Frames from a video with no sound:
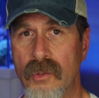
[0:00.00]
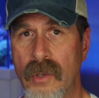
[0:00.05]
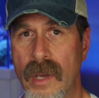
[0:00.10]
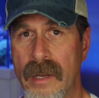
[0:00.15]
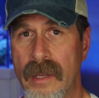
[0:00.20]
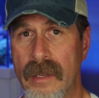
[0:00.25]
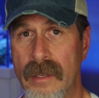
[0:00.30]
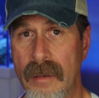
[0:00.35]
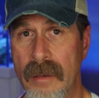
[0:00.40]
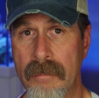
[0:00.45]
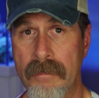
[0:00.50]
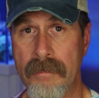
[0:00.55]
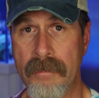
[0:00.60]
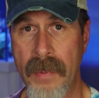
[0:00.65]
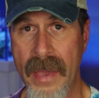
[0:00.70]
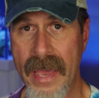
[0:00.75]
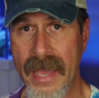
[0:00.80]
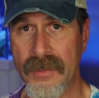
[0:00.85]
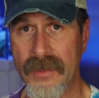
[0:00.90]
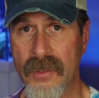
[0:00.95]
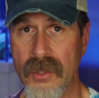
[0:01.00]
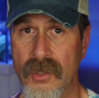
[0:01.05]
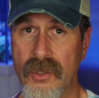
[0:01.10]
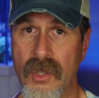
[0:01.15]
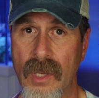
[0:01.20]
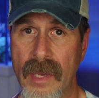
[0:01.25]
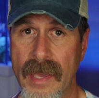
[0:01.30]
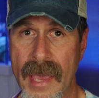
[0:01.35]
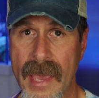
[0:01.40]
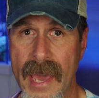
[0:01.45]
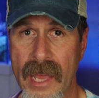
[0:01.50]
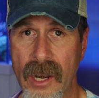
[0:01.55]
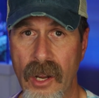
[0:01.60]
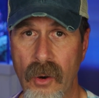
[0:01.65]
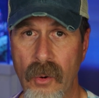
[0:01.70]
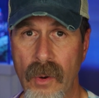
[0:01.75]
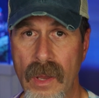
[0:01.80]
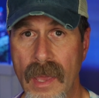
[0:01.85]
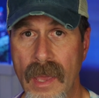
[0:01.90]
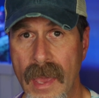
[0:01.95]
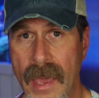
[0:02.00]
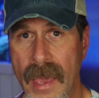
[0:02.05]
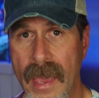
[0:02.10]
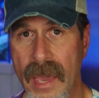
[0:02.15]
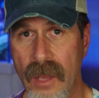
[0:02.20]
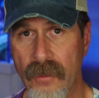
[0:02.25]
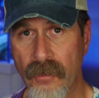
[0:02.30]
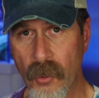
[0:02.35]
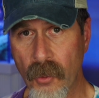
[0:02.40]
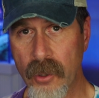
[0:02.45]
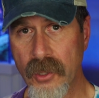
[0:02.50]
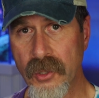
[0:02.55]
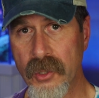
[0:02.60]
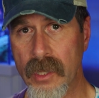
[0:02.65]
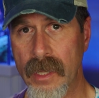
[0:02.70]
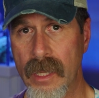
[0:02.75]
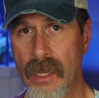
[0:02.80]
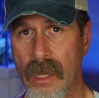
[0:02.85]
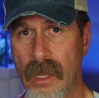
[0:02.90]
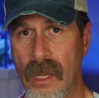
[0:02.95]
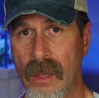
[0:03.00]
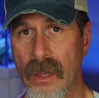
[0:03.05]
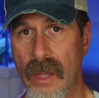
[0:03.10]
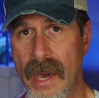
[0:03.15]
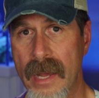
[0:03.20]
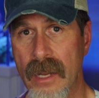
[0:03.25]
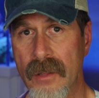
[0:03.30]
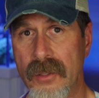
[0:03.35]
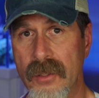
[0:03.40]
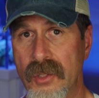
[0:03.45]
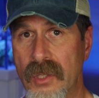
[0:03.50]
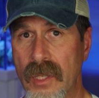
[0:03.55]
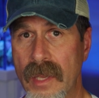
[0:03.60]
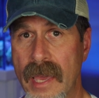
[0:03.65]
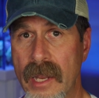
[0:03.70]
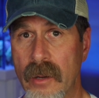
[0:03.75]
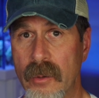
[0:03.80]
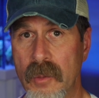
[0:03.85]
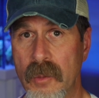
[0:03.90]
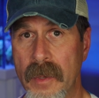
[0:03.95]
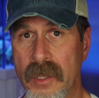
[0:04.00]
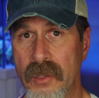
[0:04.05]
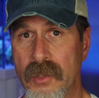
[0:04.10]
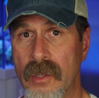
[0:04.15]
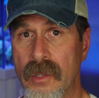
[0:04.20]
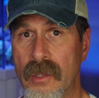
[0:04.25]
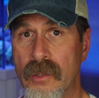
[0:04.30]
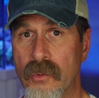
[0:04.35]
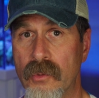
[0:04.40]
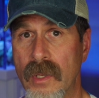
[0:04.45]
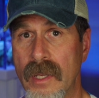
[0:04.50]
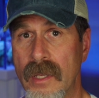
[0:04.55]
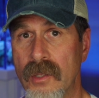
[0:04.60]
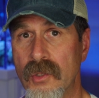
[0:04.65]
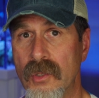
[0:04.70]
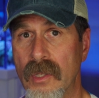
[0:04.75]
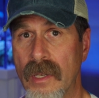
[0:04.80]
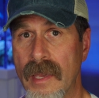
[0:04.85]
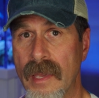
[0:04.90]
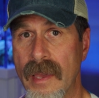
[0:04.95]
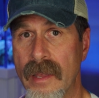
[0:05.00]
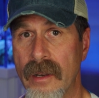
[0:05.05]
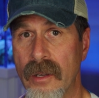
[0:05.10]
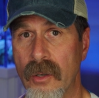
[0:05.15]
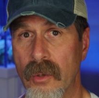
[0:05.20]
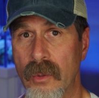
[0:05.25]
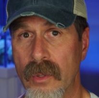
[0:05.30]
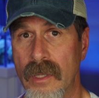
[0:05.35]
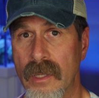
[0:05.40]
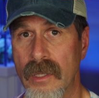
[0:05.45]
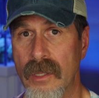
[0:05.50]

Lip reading: try to combat the cyano. And fortunately, a lot of the cyano, especially the green cyano,